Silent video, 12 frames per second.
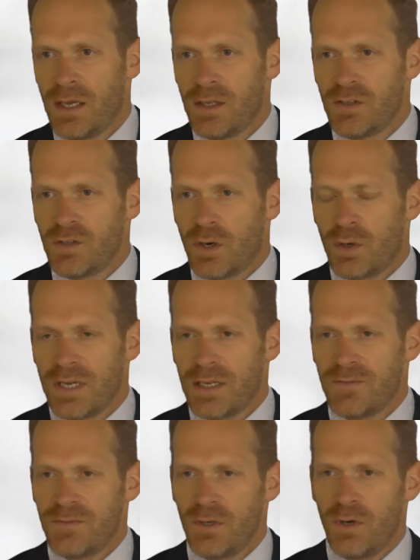So
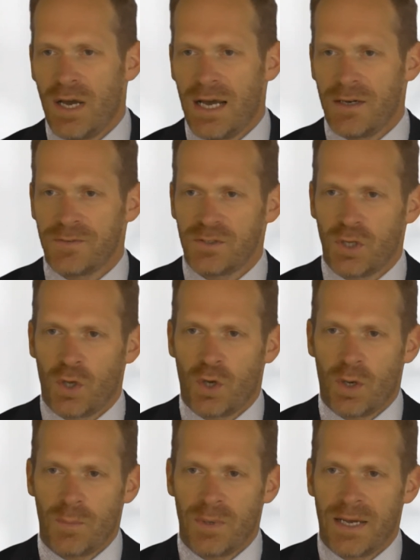if you have to
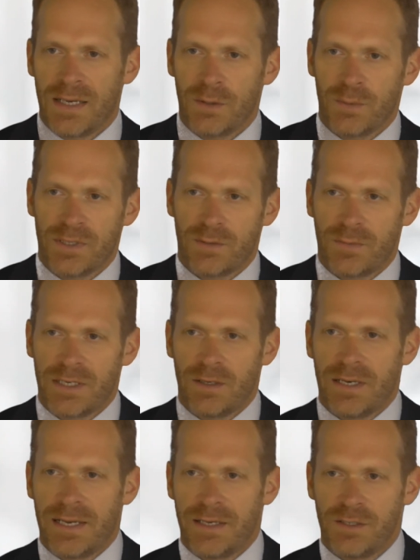comply with
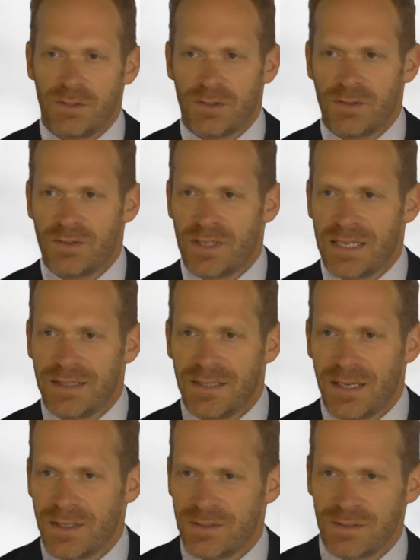regulations in
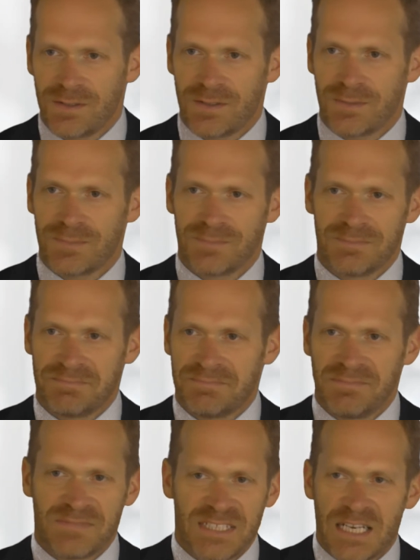this
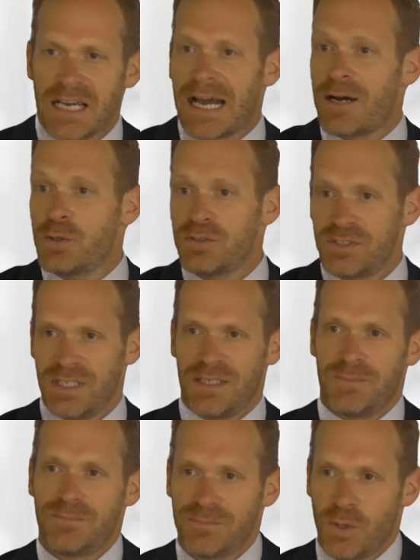county
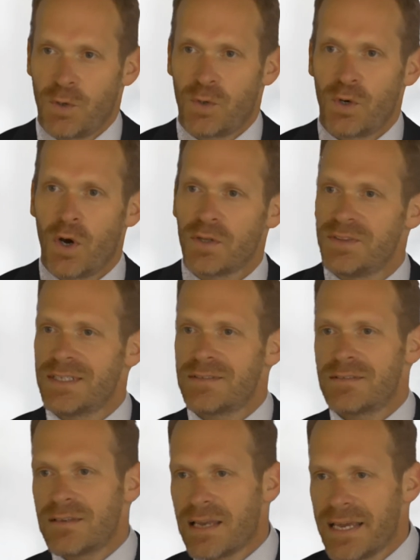or on
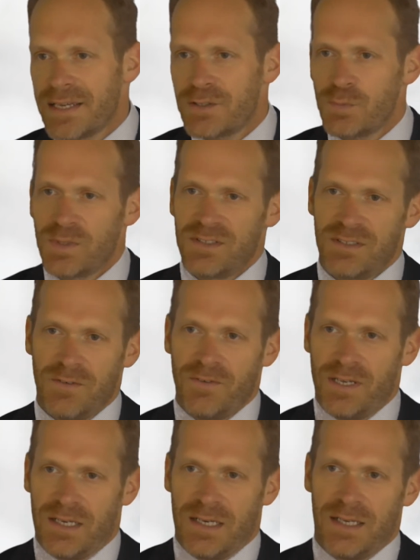this lake
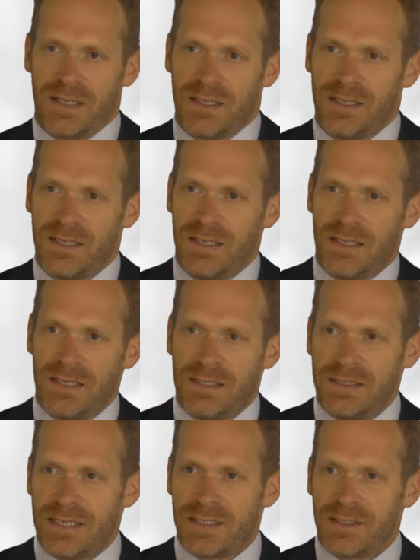specifically,
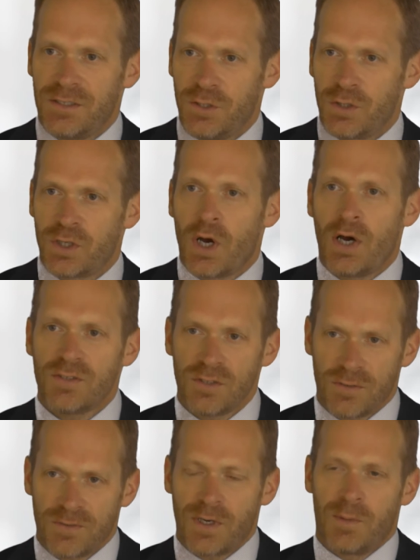then your cost
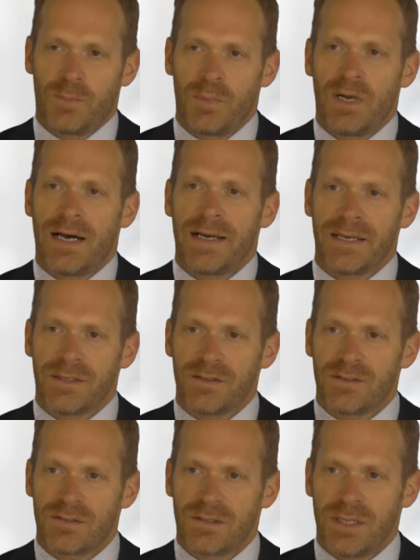of
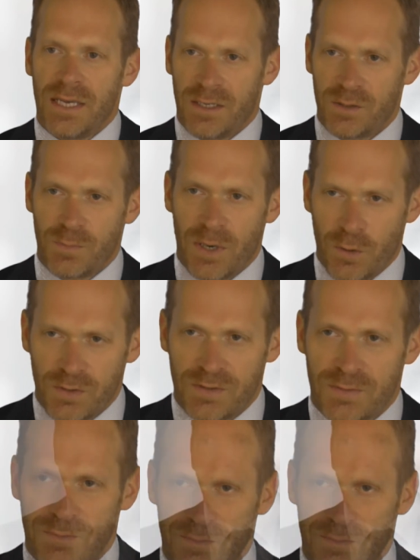compliance explodes.